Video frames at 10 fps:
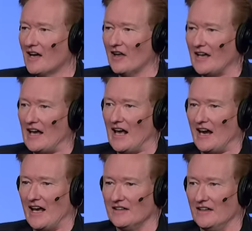Like, I got an
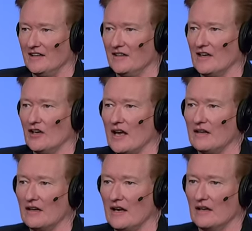idea.
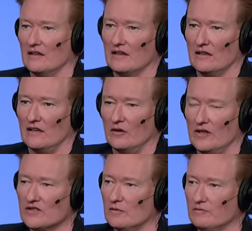And you know,
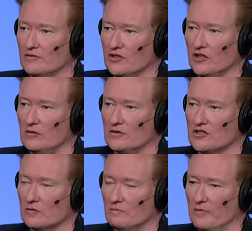he's a
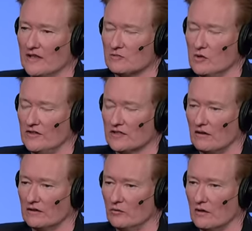huge, biggest movie
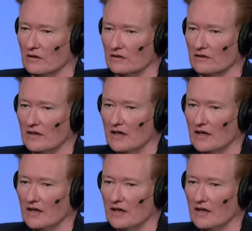star in the world.